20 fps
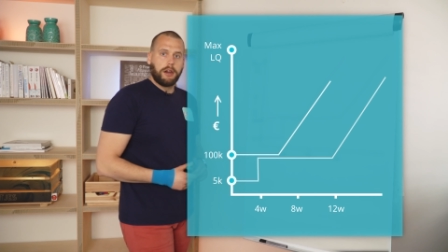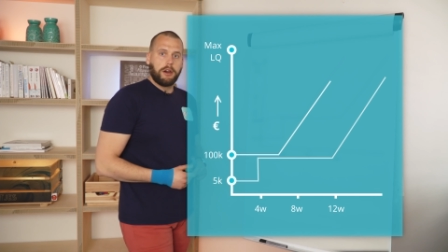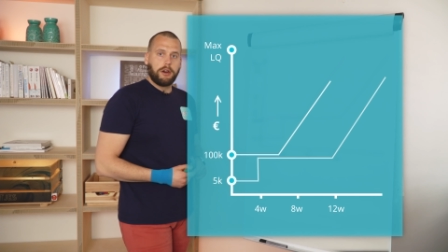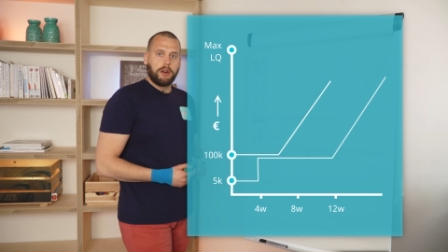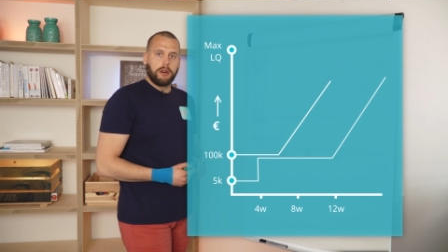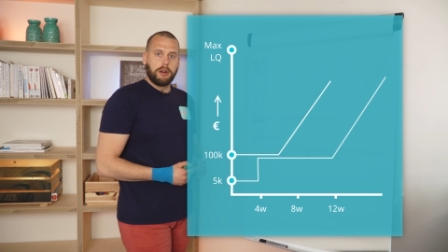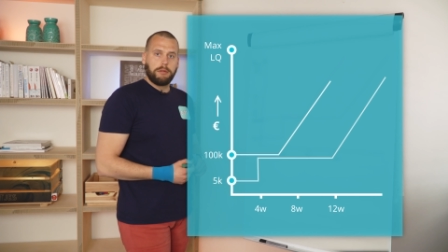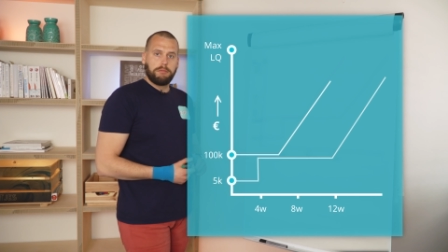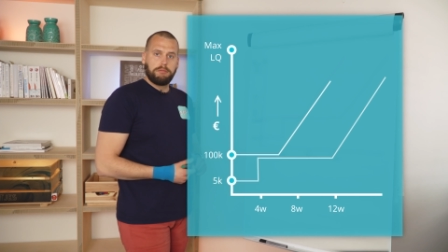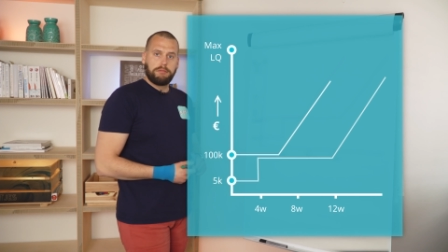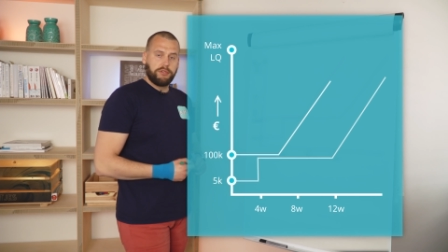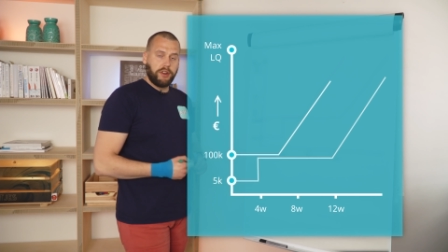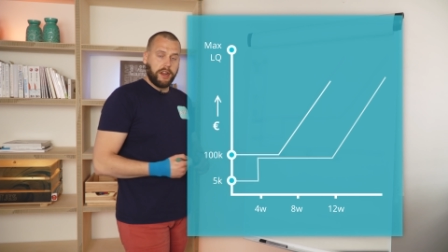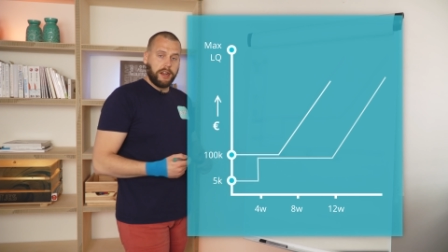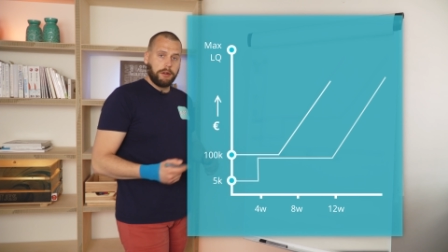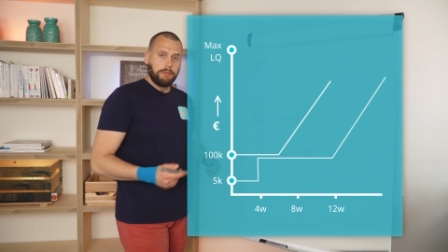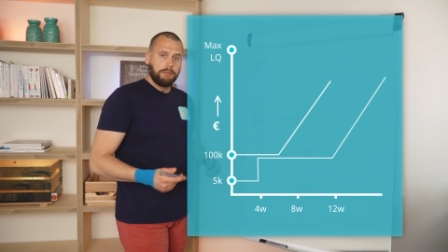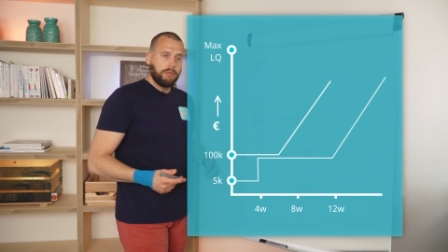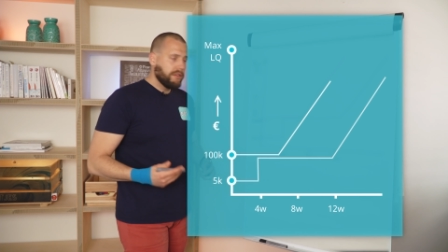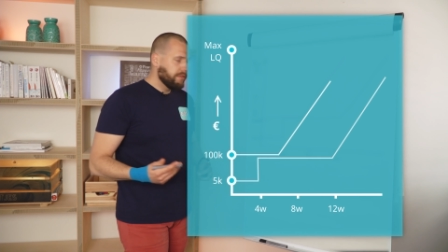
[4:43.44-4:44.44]
are
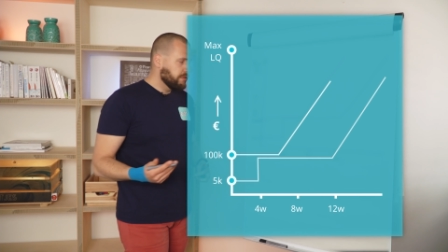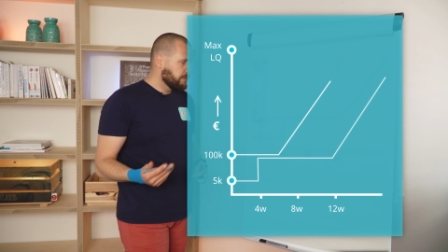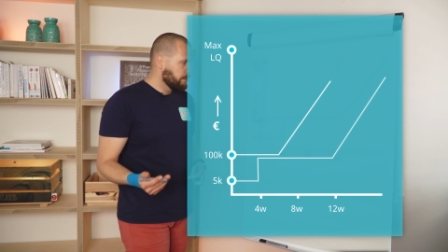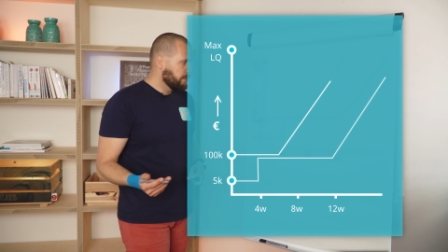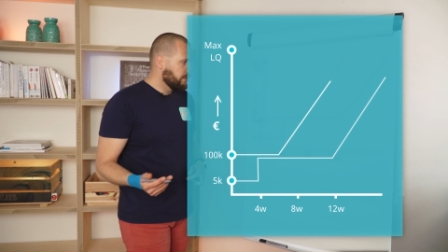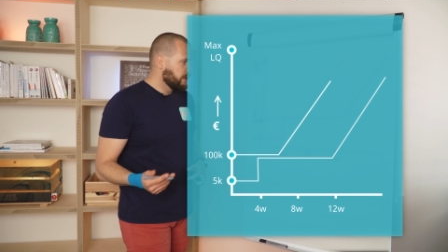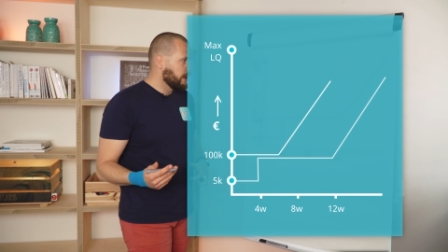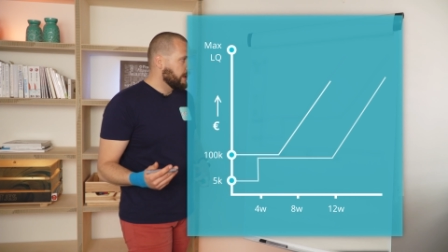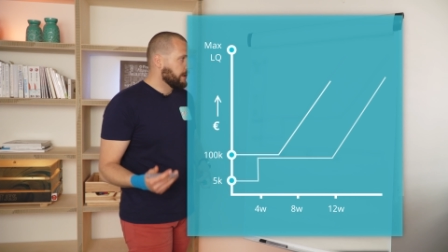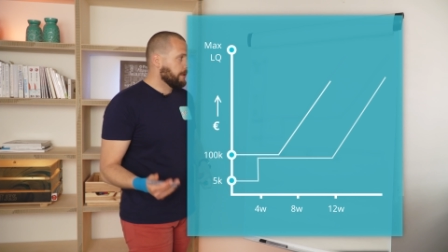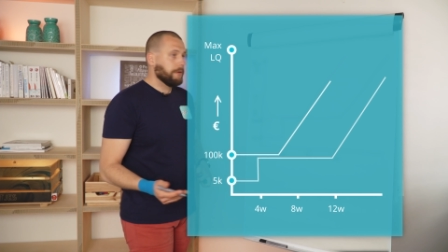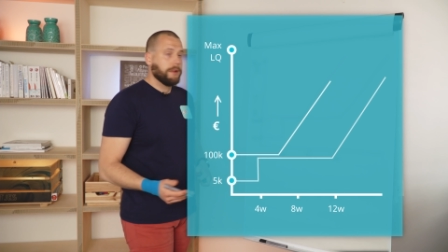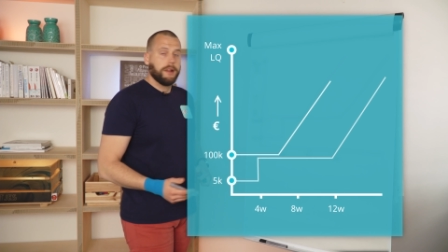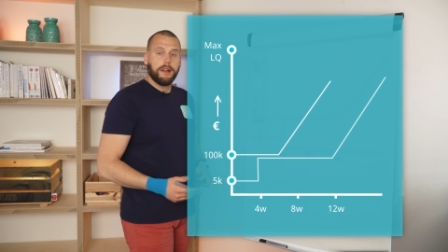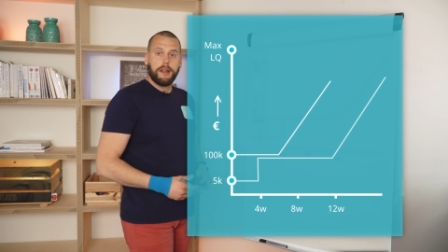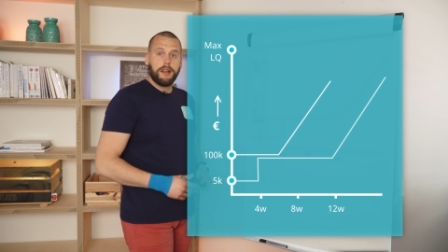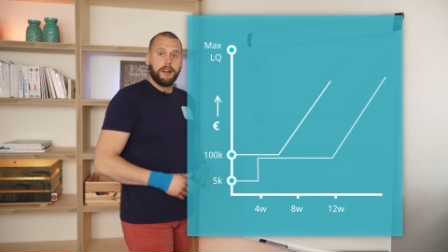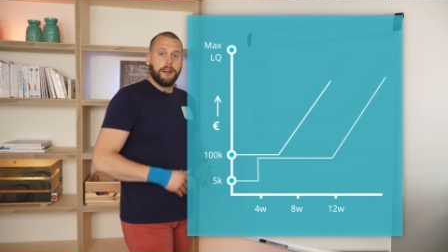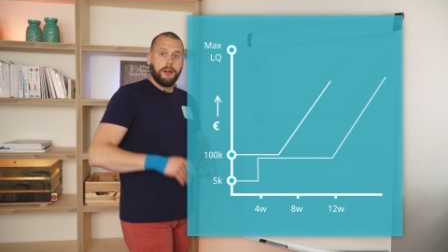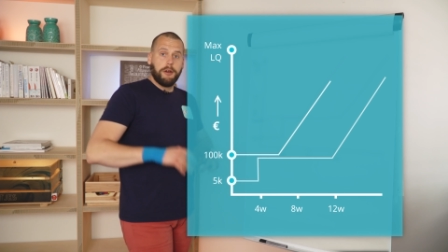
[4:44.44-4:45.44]
trading profitably.
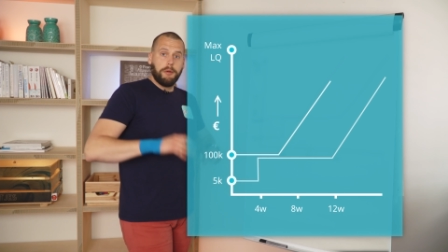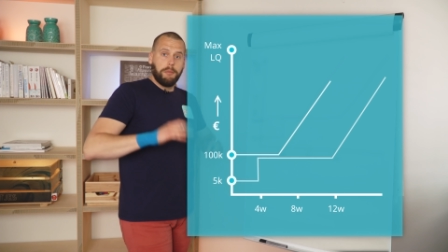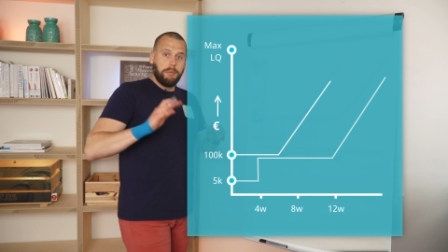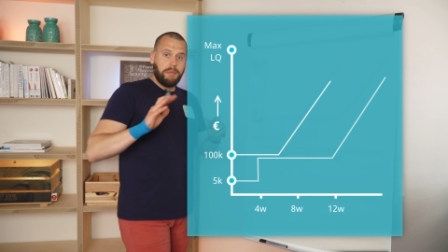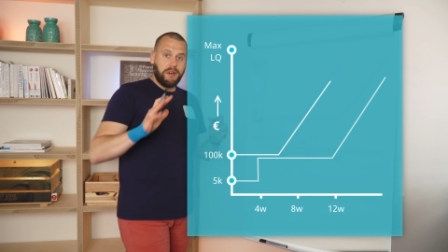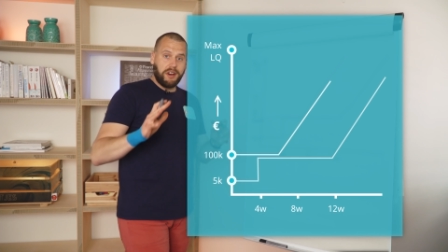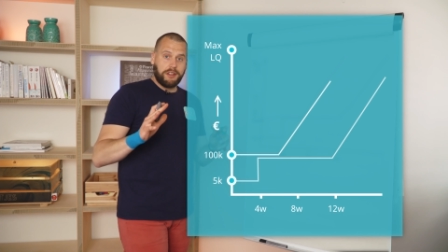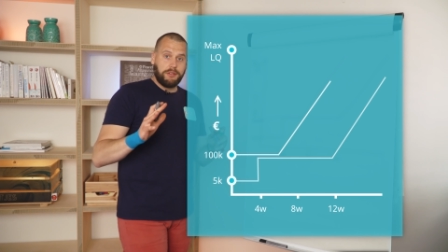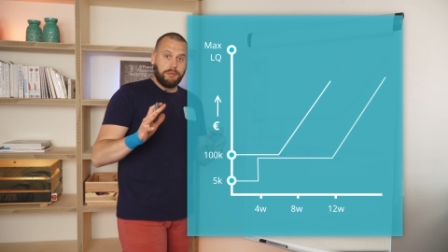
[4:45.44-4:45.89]
But